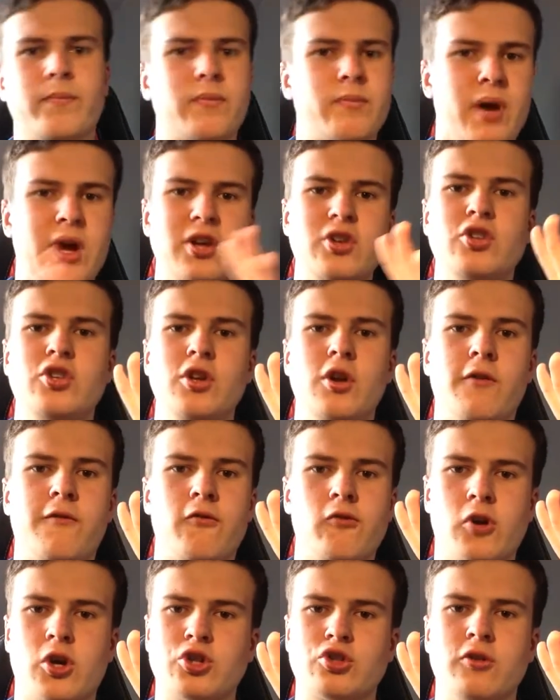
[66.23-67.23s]
But this year
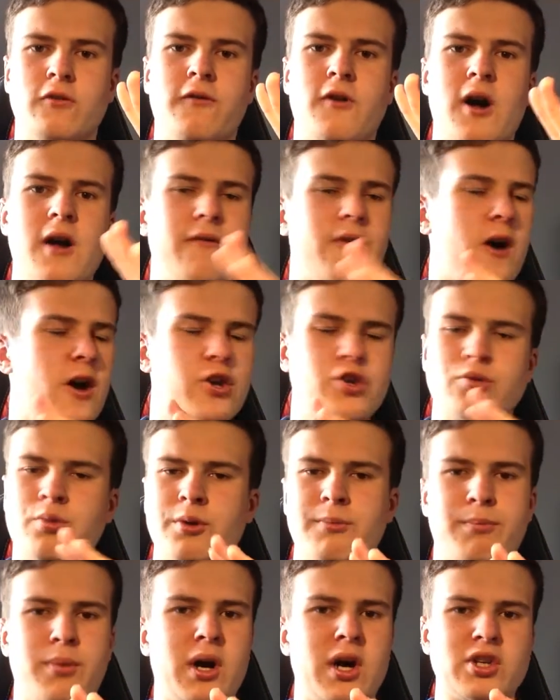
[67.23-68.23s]
for National 5, I just
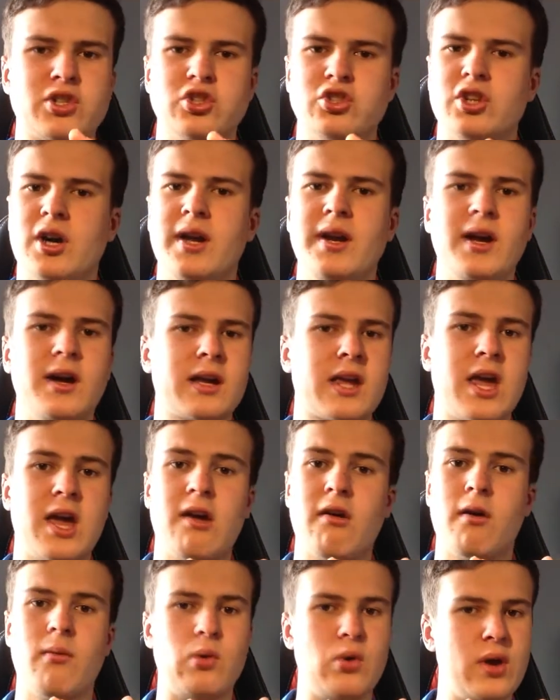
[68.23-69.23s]
went passes, and I
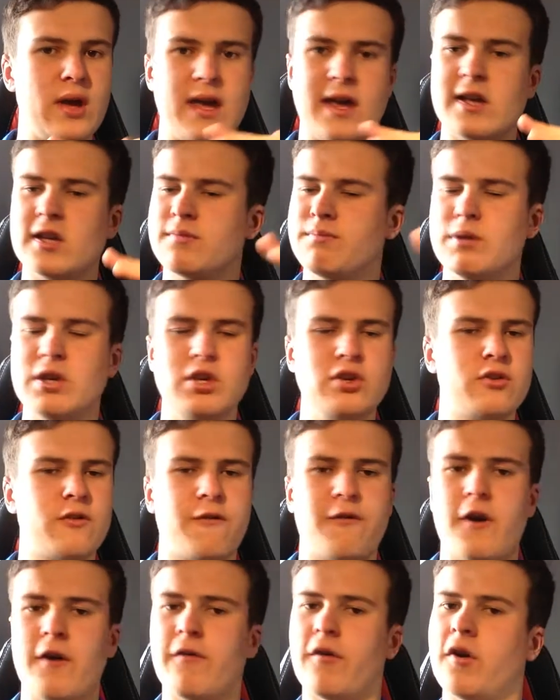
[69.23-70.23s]
care about A's, B's,
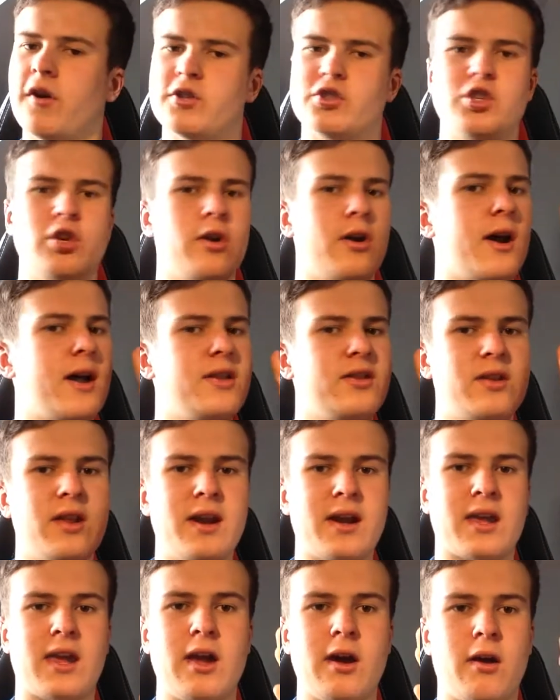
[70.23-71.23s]
whatever this year, I
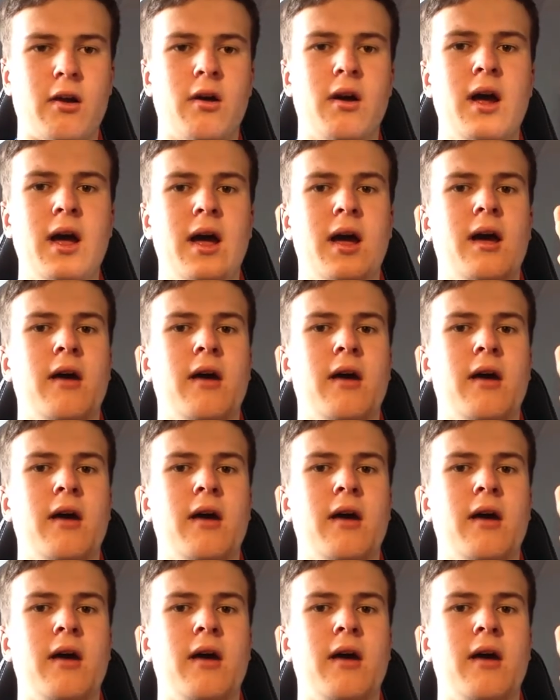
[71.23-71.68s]
didn't care